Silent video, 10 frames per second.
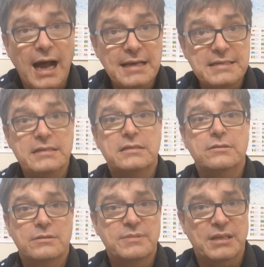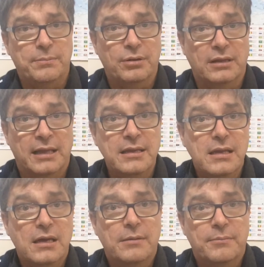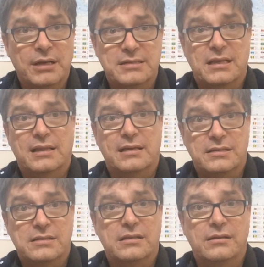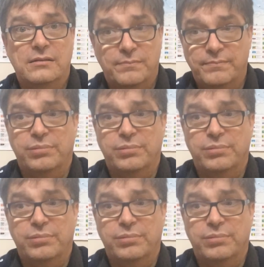I tend to do them separately because I like the